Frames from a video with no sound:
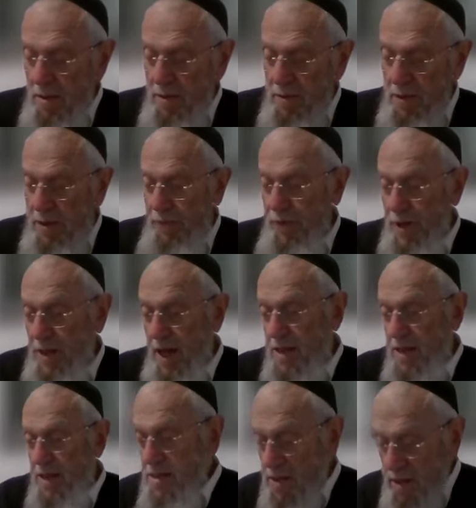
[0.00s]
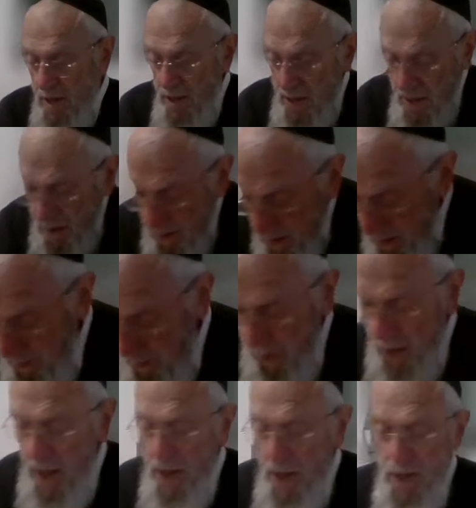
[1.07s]
If he does
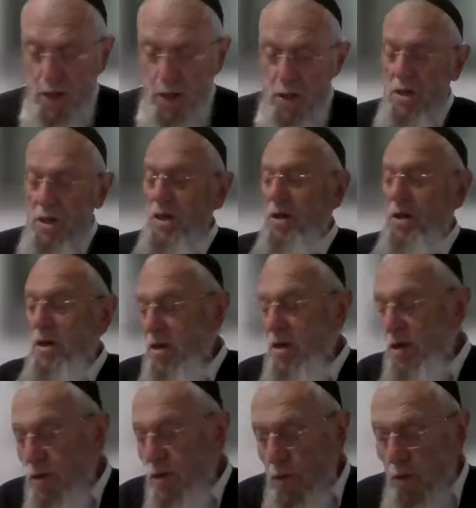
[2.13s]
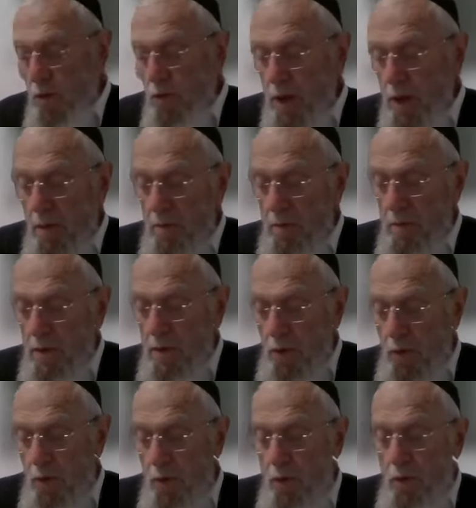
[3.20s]
manage to give
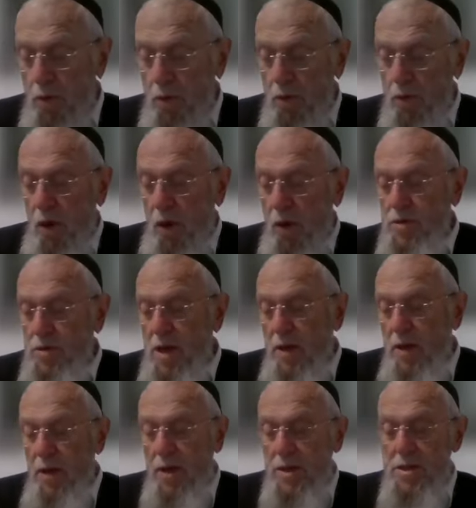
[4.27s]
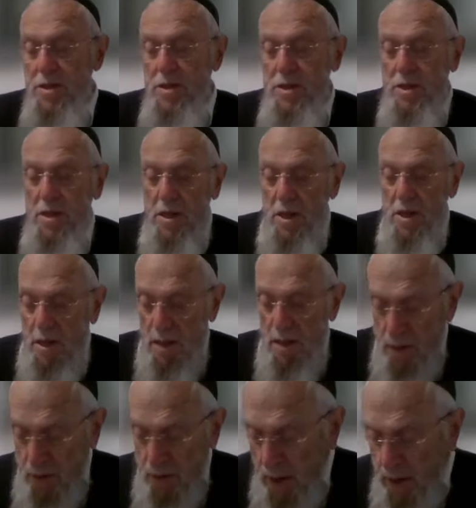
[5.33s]
to cause others,
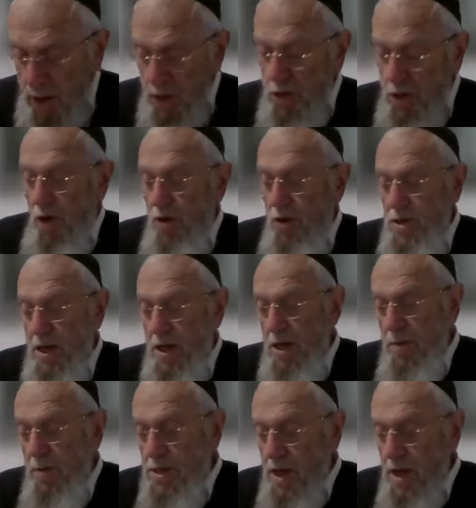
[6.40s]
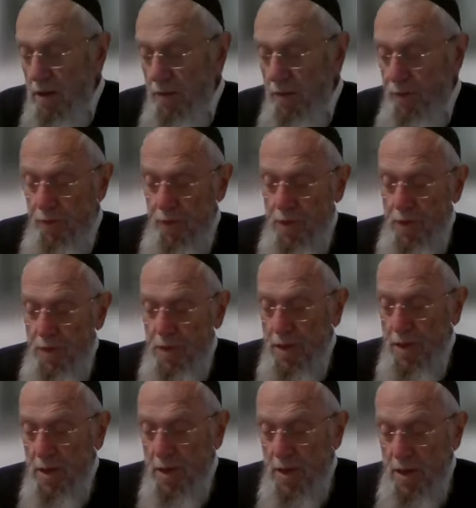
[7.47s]
then it shows he himself
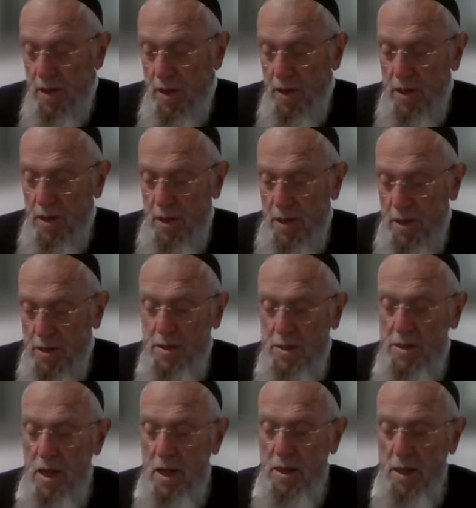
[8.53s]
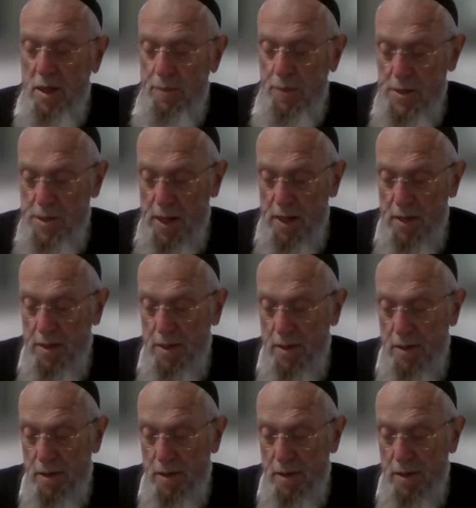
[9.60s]
is hundred percent.